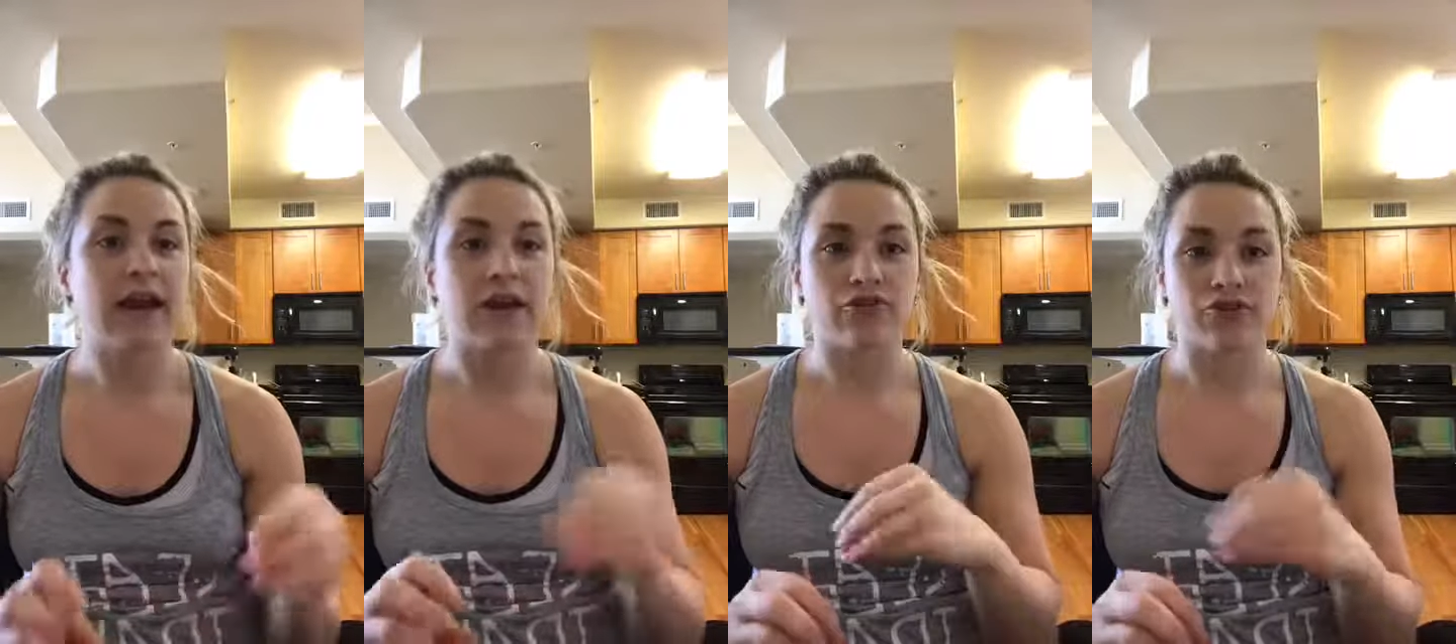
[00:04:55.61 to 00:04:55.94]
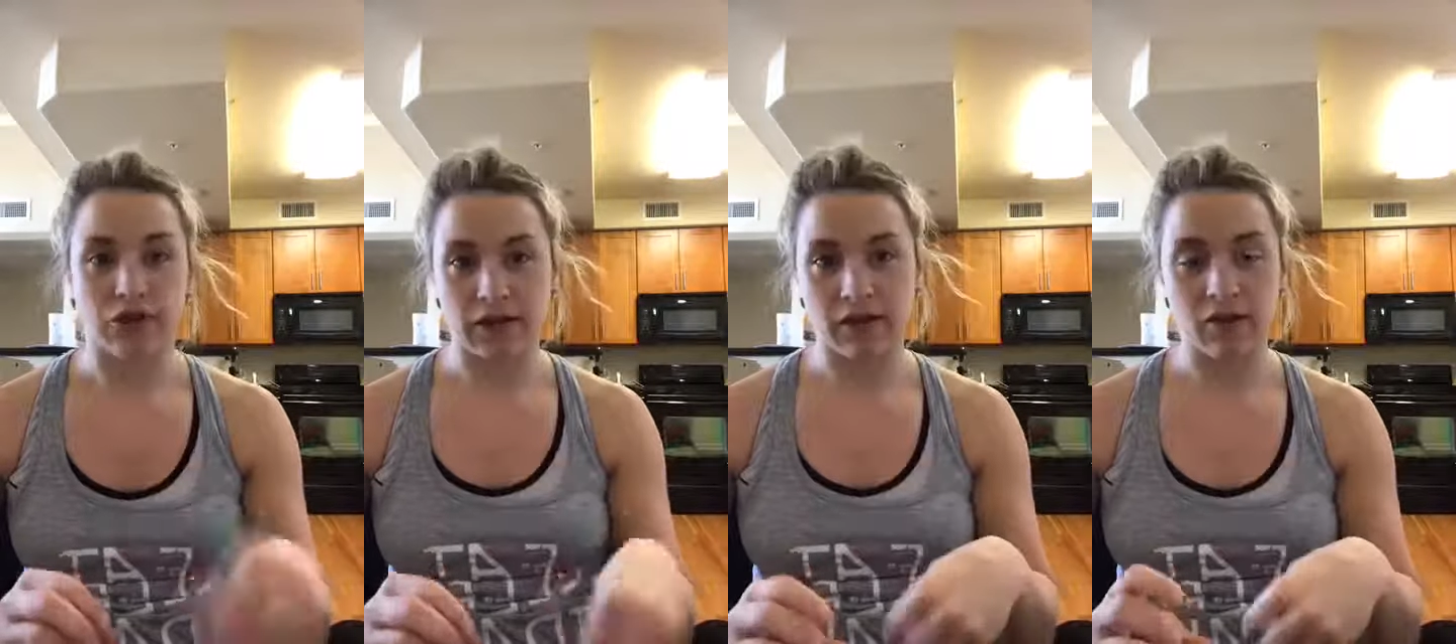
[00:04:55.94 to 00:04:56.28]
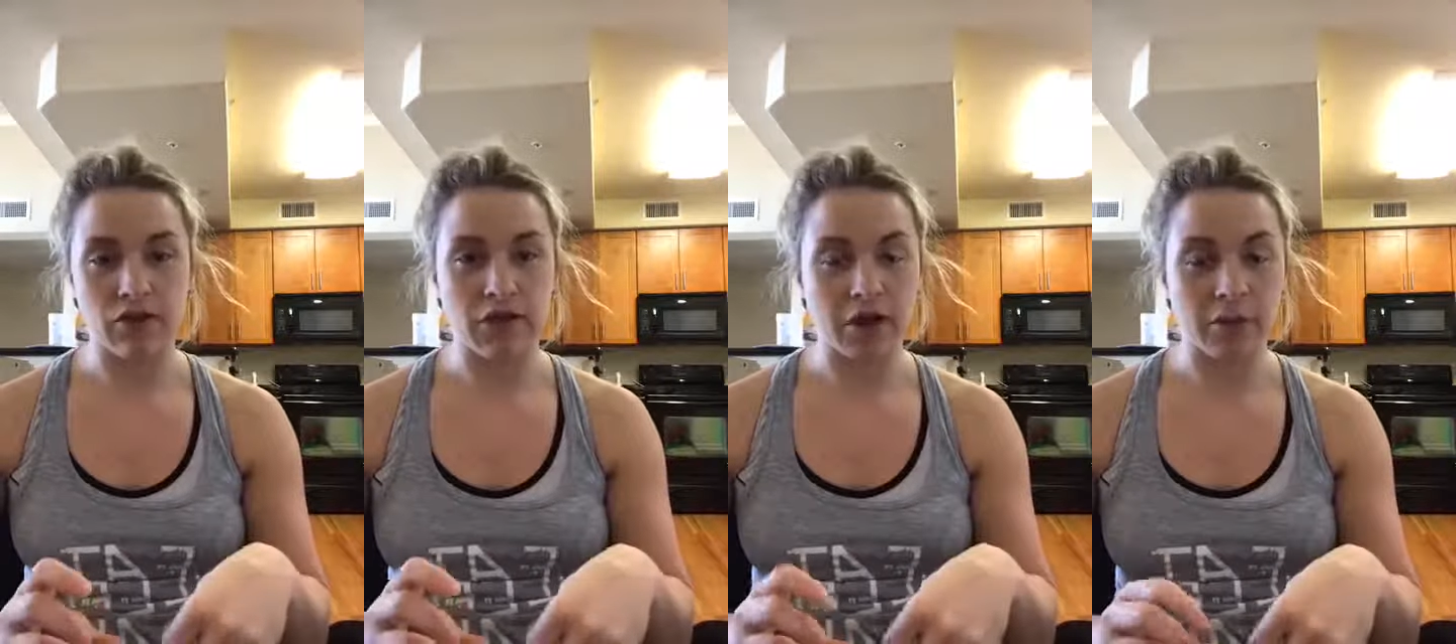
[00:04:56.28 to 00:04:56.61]
and I'll drizzle a
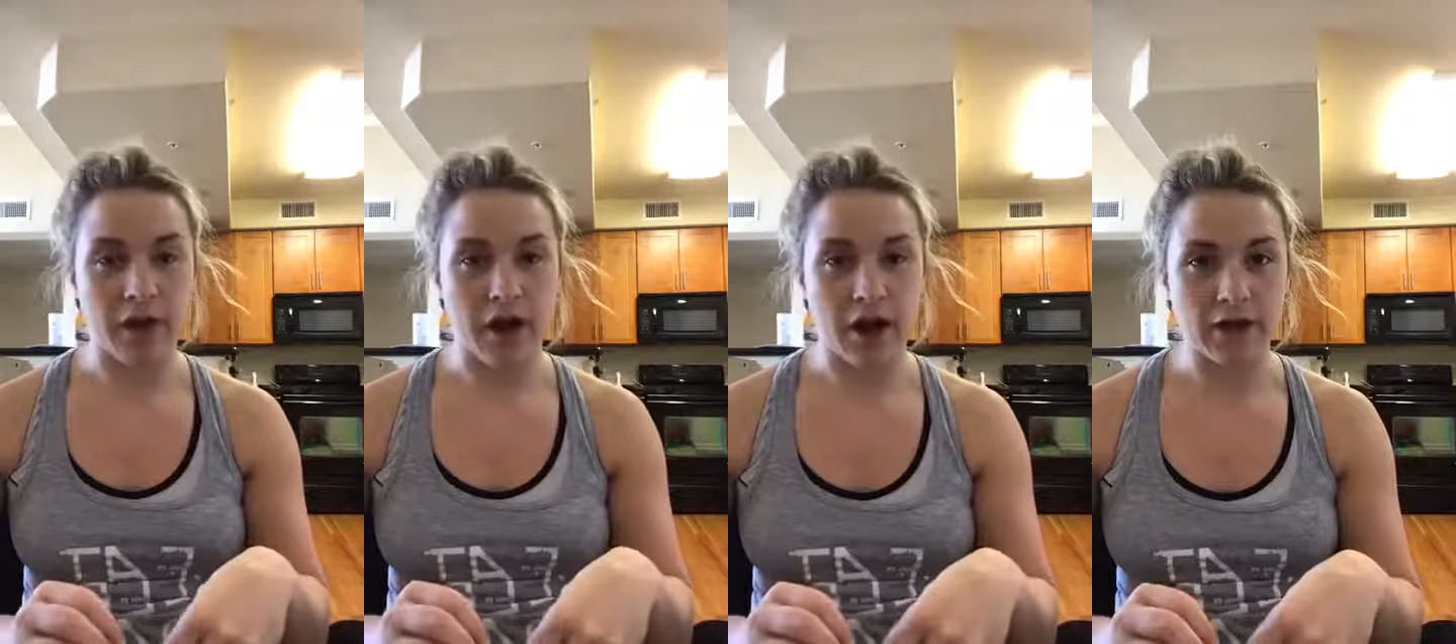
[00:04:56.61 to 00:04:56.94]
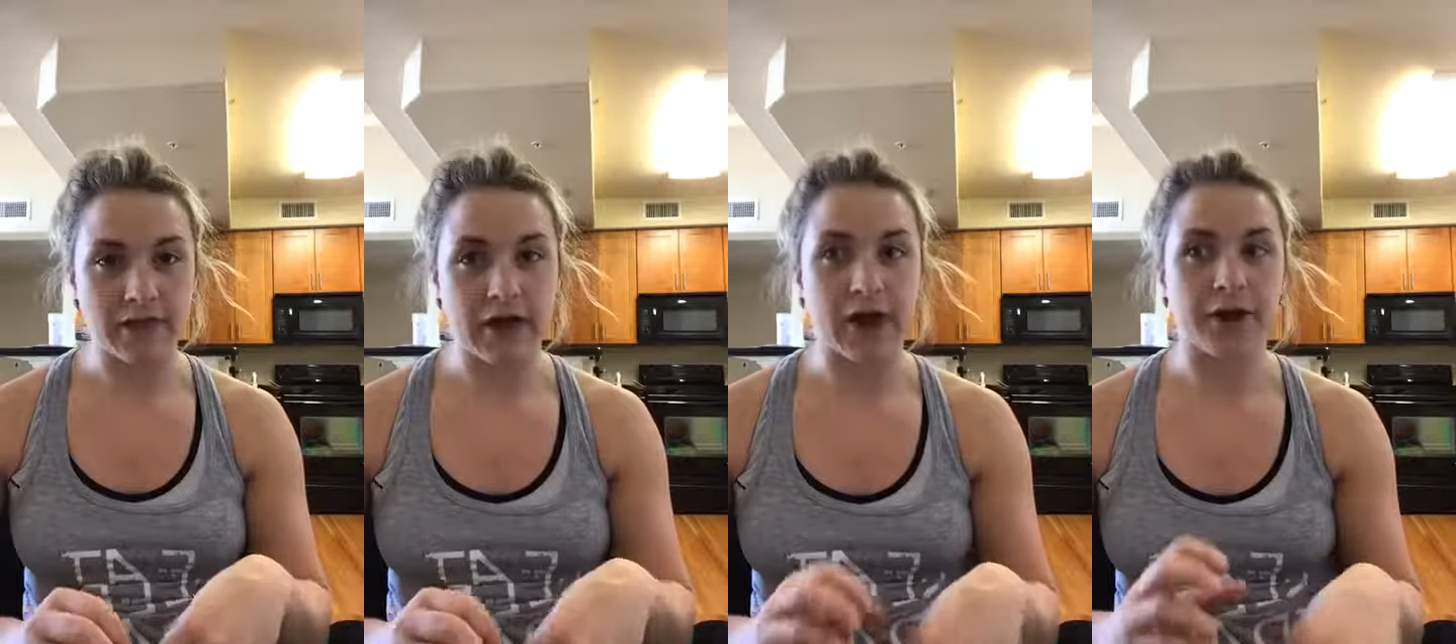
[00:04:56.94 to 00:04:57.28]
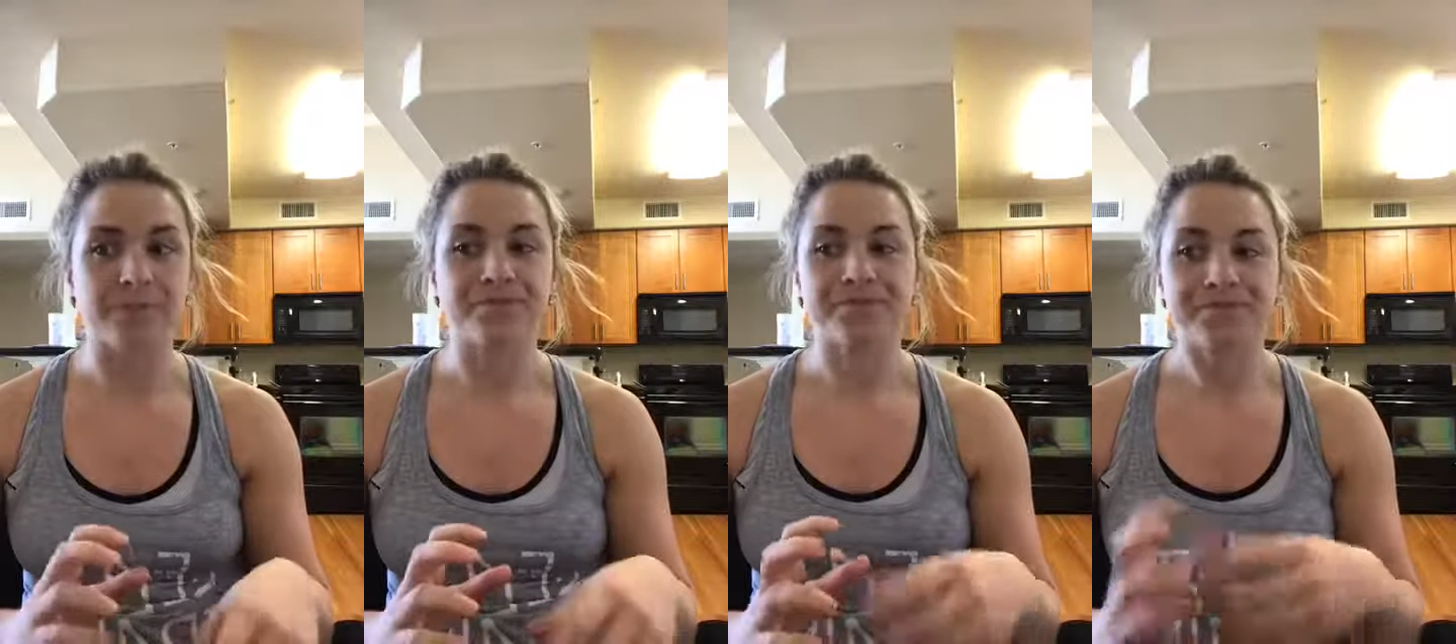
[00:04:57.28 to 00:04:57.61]
little bit on
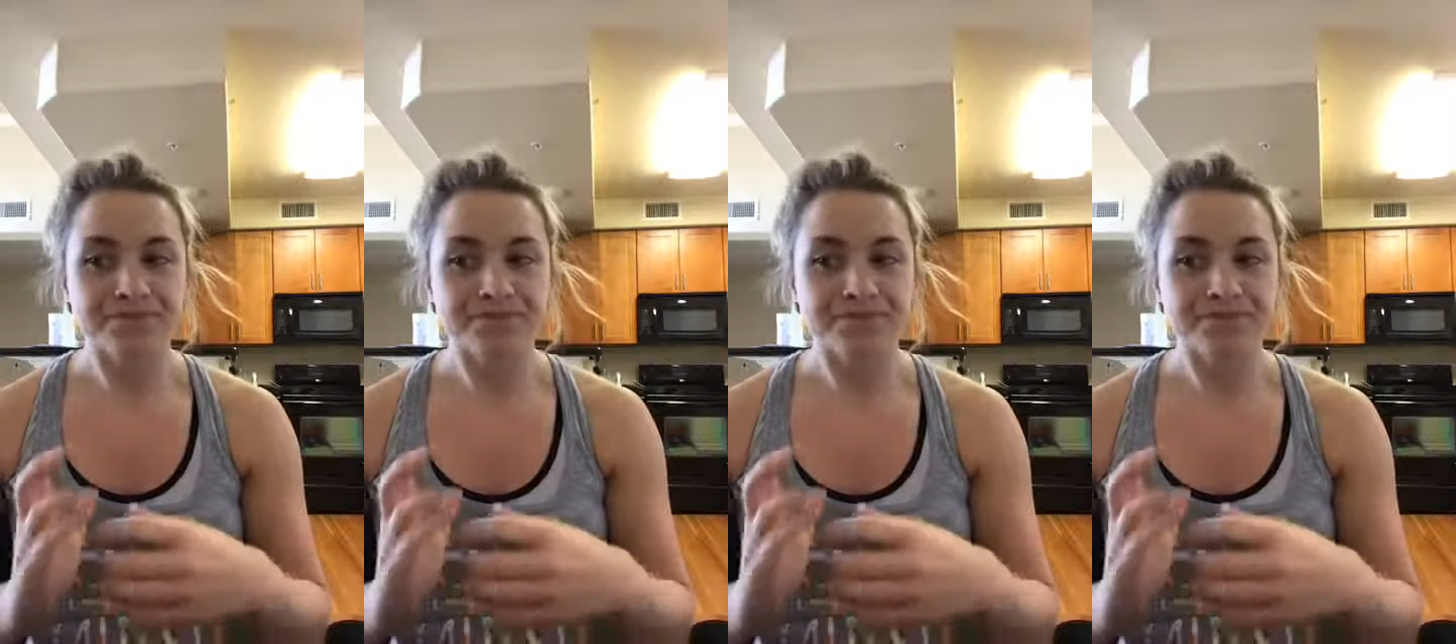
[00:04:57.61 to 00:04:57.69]
there